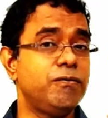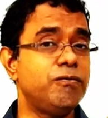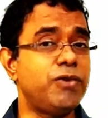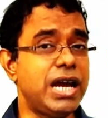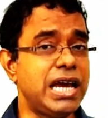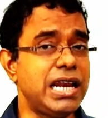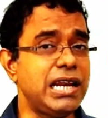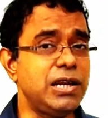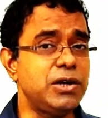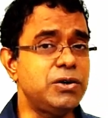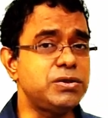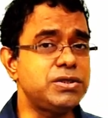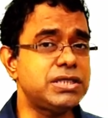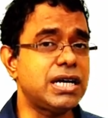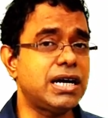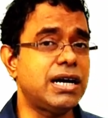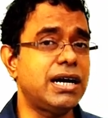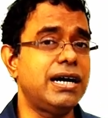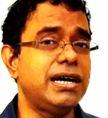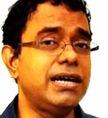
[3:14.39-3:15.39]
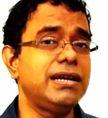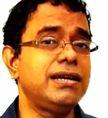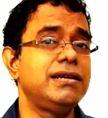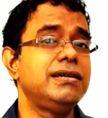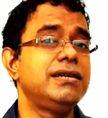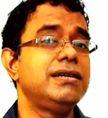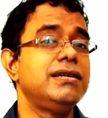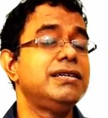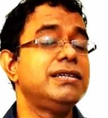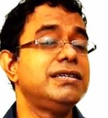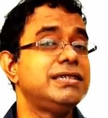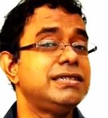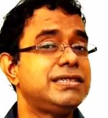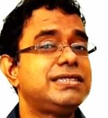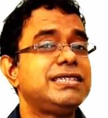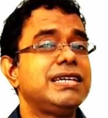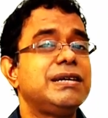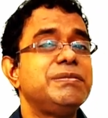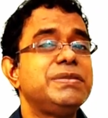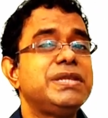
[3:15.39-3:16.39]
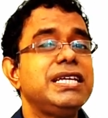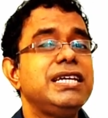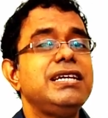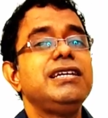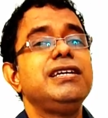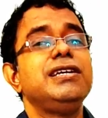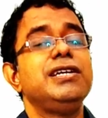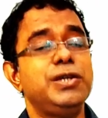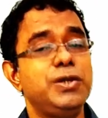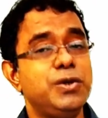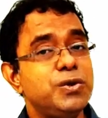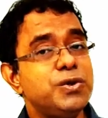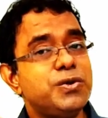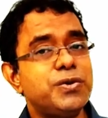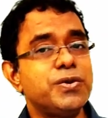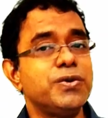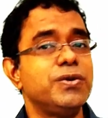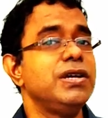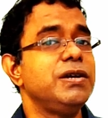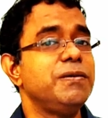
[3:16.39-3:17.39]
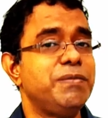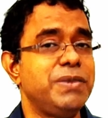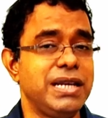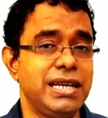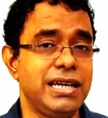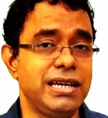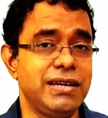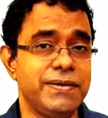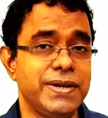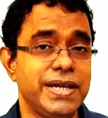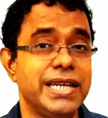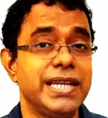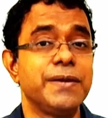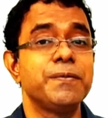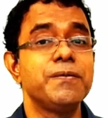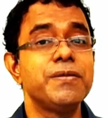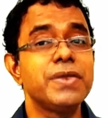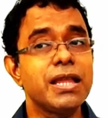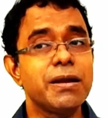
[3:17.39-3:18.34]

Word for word: Values are something you truly believe in.